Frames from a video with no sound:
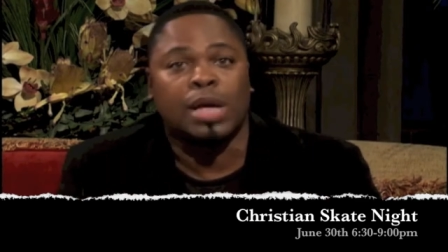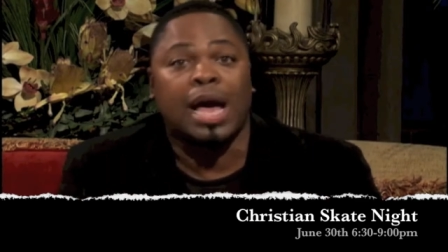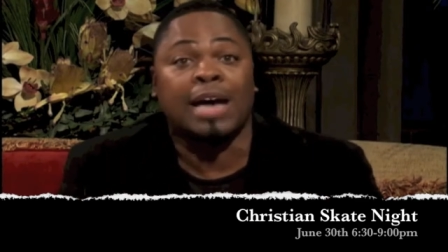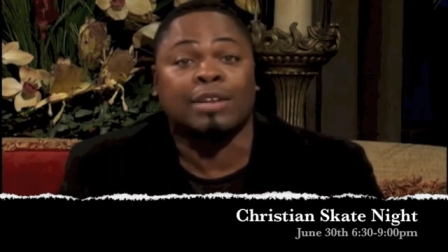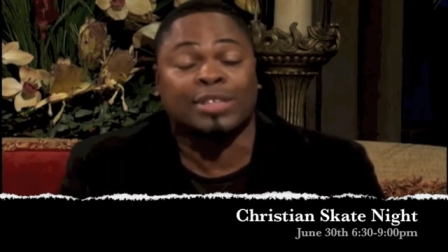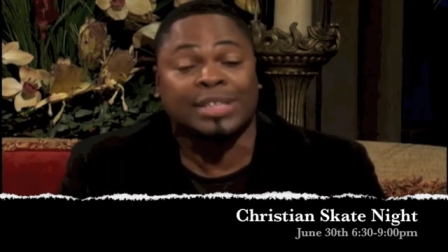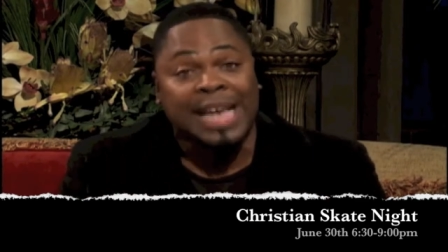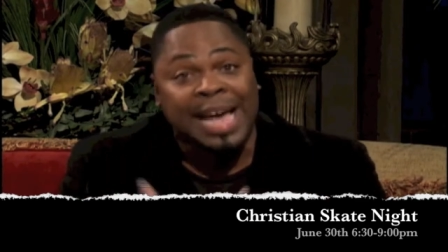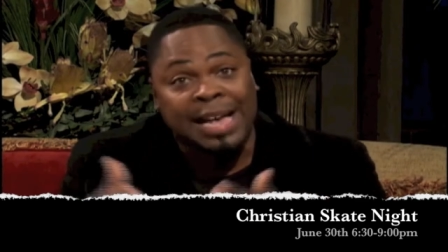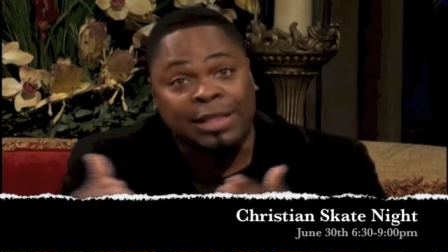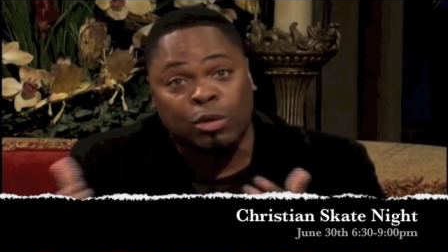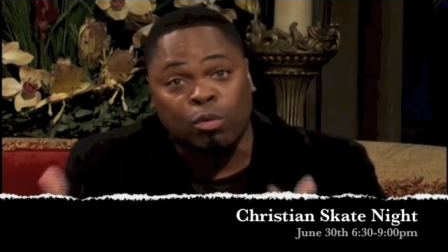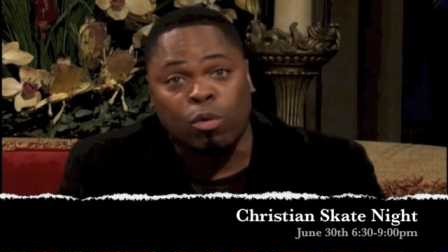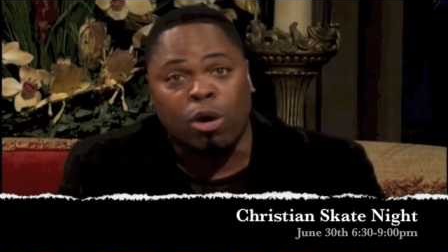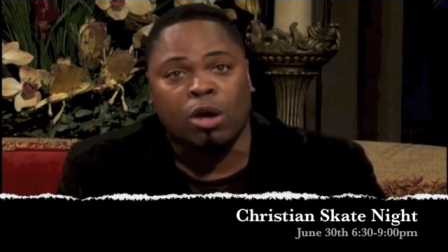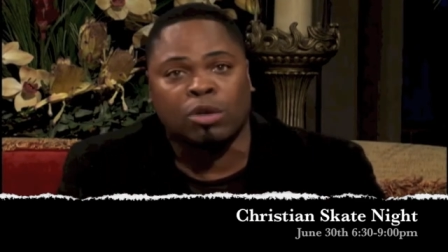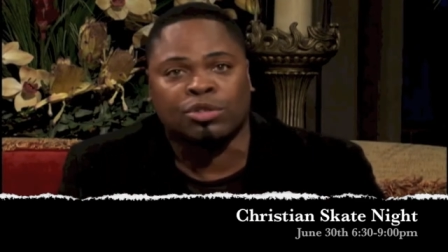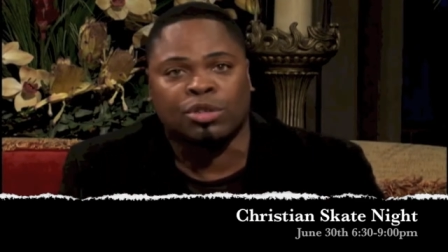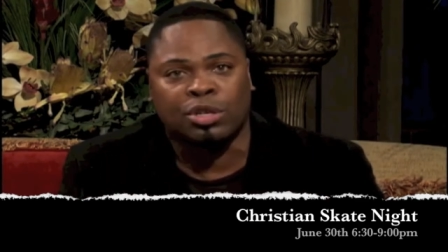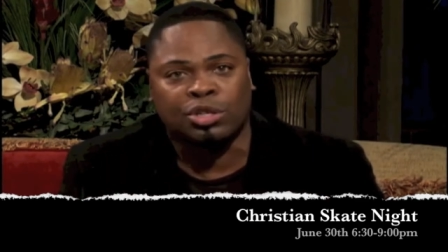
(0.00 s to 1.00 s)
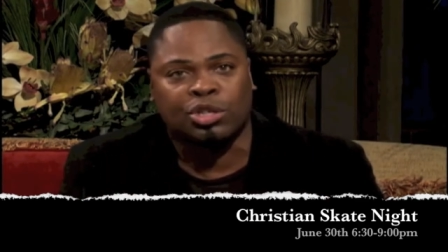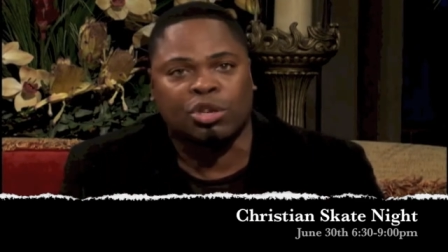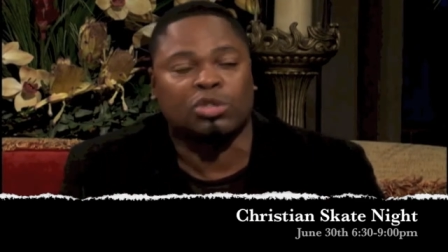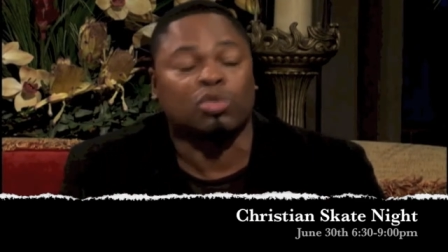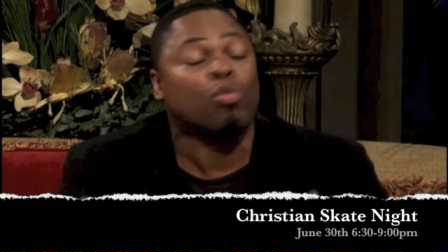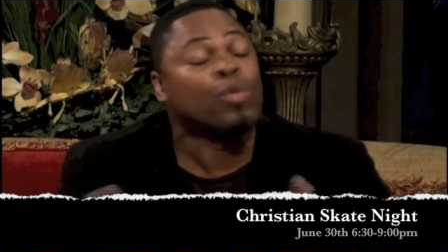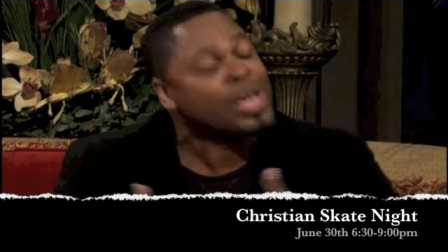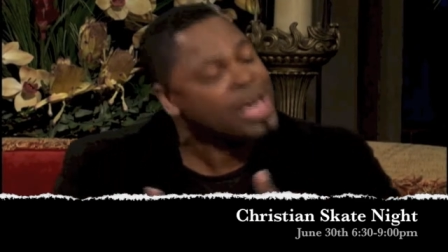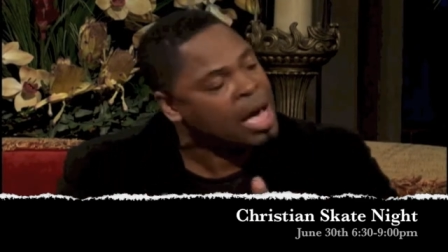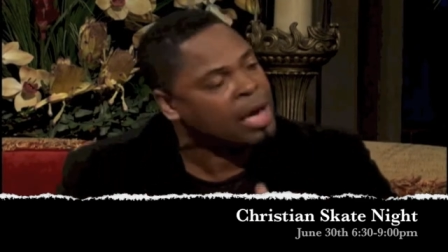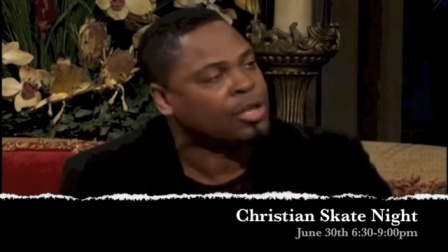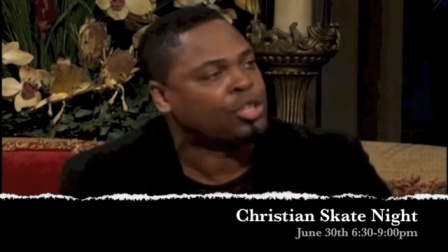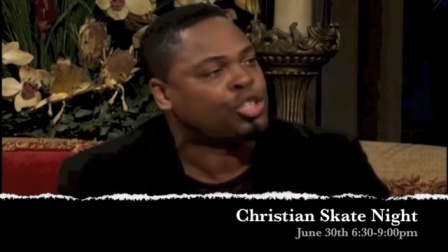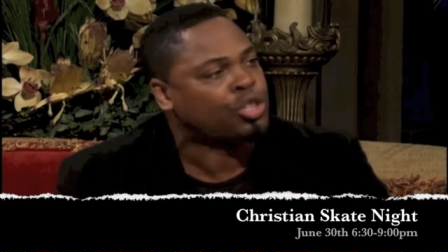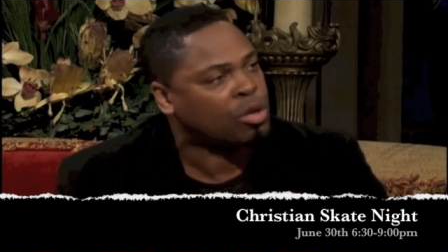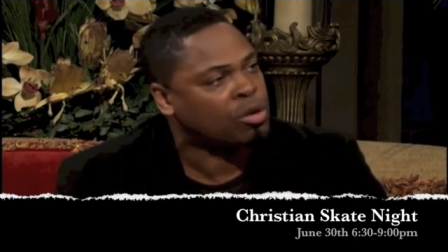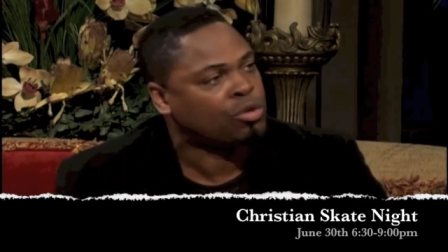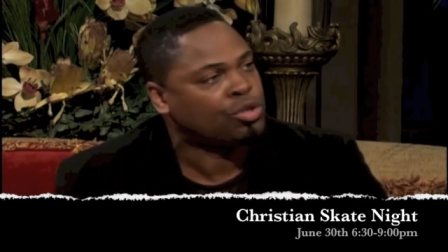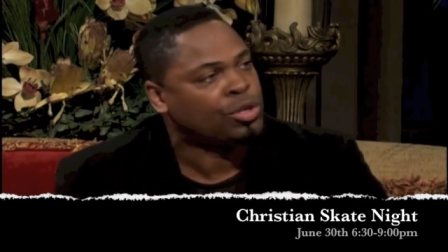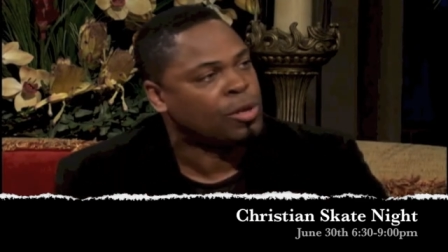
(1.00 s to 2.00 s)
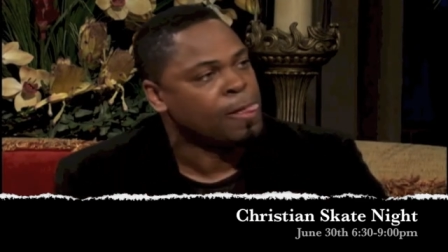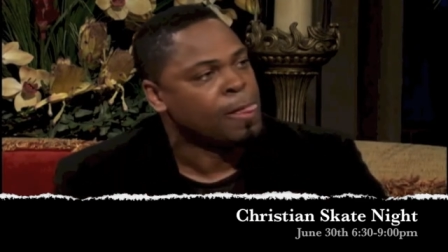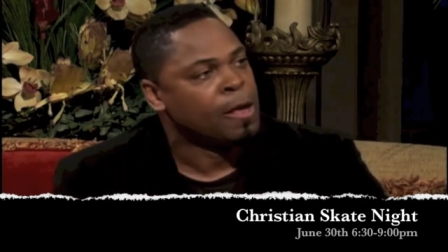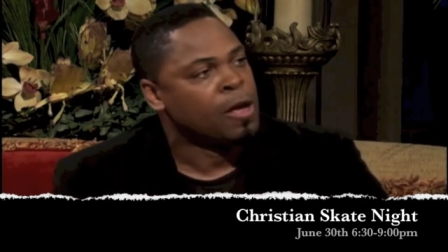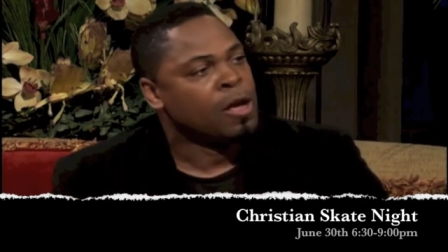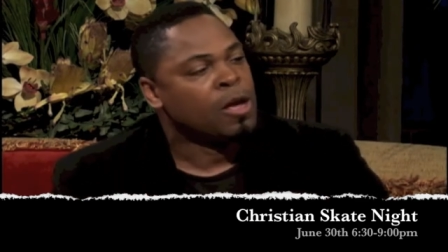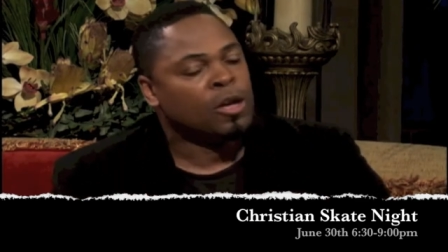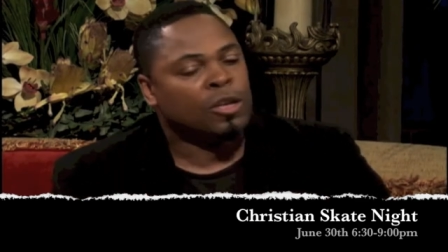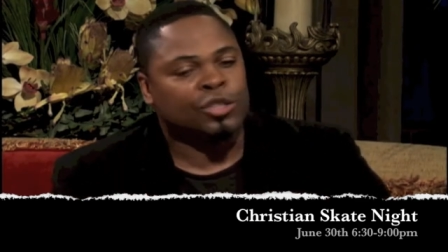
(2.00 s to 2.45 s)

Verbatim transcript: outside the walls of the church. We are the church. Yeah.